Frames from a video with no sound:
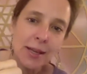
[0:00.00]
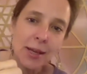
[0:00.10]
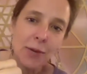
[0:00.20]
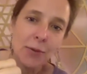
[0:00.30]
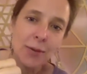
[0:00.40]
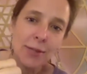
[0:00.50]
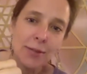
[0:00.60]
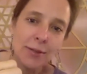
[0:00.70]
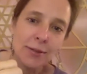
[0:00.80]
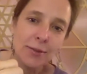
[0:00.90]

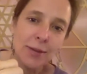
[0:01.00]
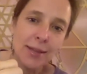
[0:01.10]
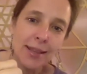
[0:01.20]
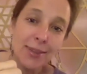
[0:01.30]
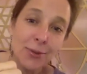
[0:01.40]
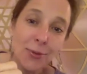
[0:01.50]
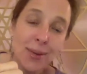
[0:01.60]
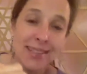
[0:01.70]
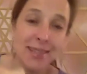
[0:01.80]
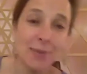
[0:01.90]
eraser, right? That little white tip.